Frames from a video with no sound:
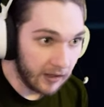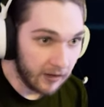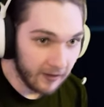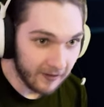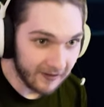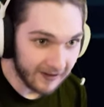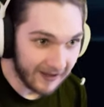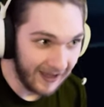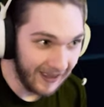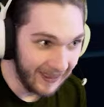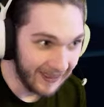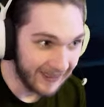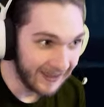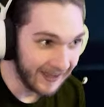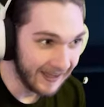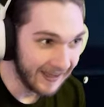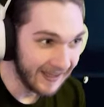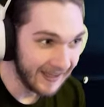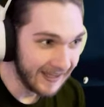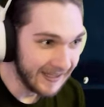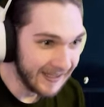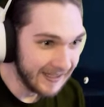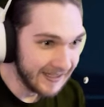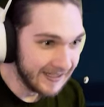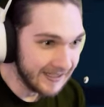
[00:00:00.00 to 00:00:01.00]
Okay.
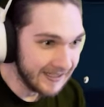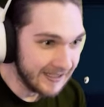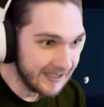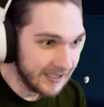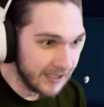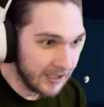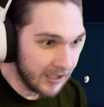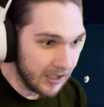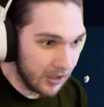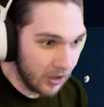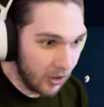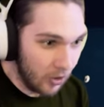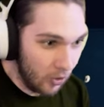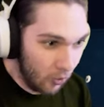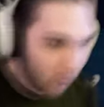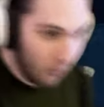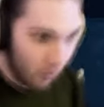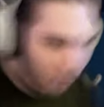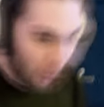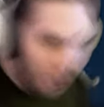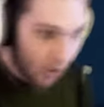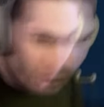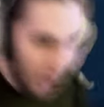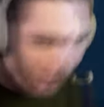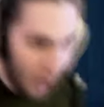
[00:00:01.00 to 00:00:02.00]

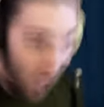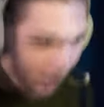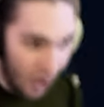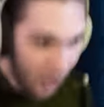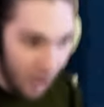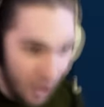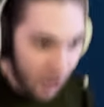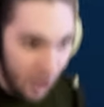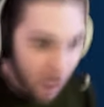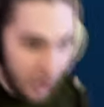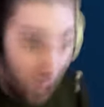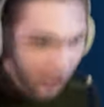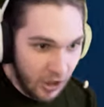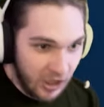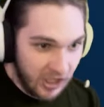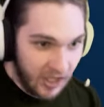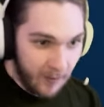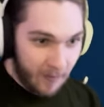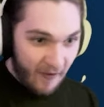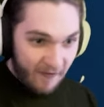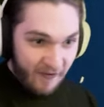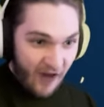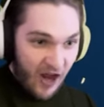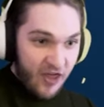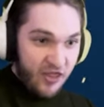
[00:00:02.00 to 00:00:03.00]
oh, I
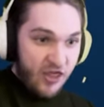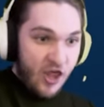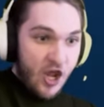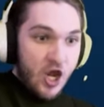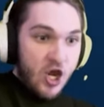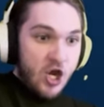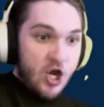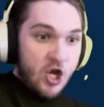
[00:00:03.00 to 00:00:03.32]
feel safe!